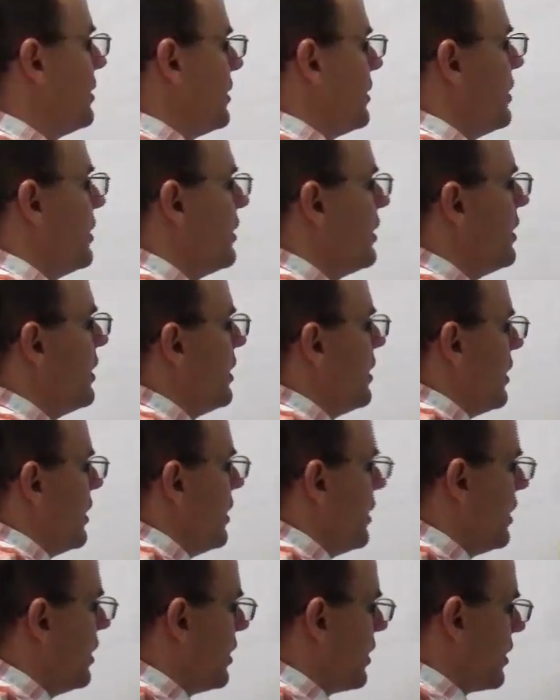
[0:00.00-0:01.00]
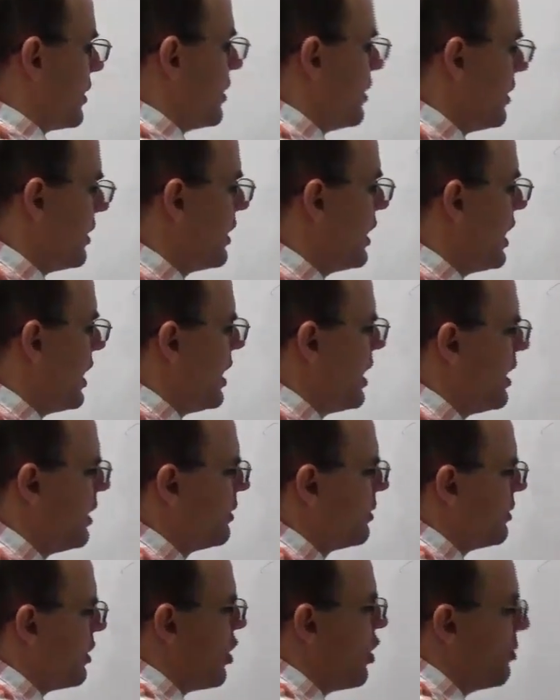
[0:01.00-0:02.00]
Yeah.
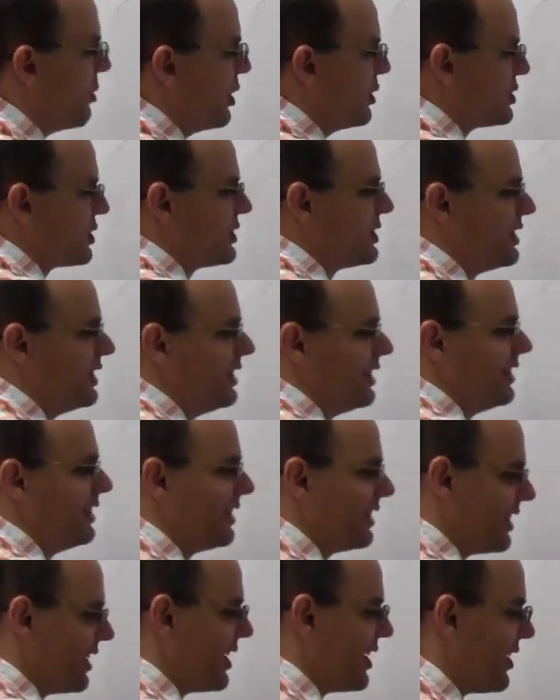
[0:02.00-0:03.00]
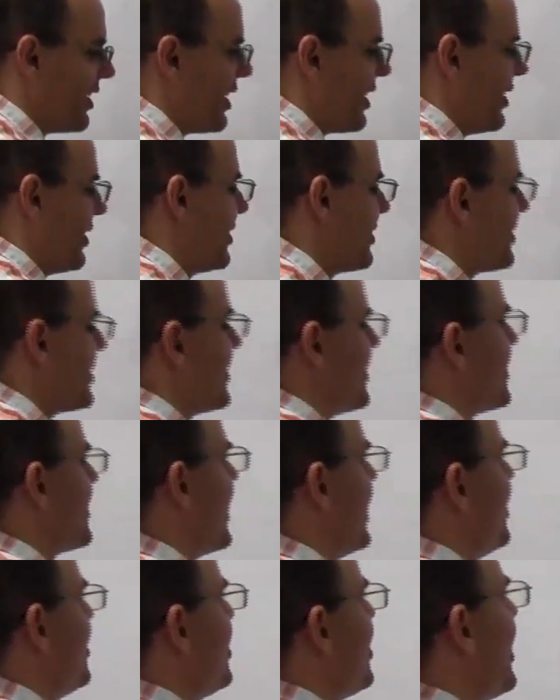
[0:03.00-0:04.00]
Uh, almost.
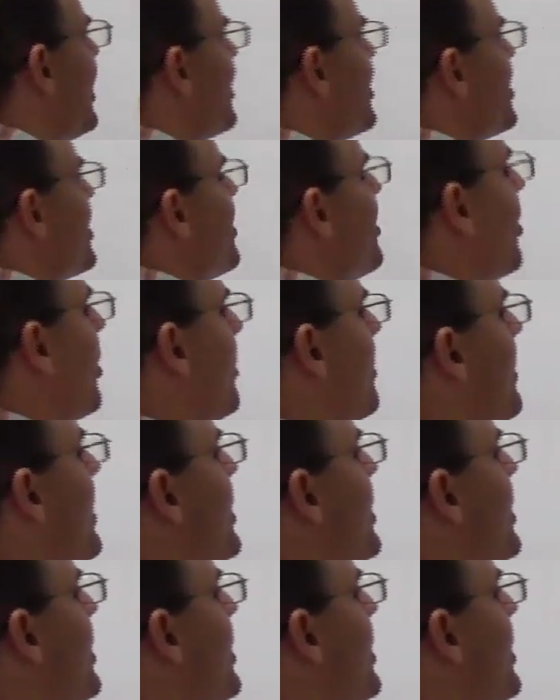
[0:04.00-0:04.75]
Since I changed our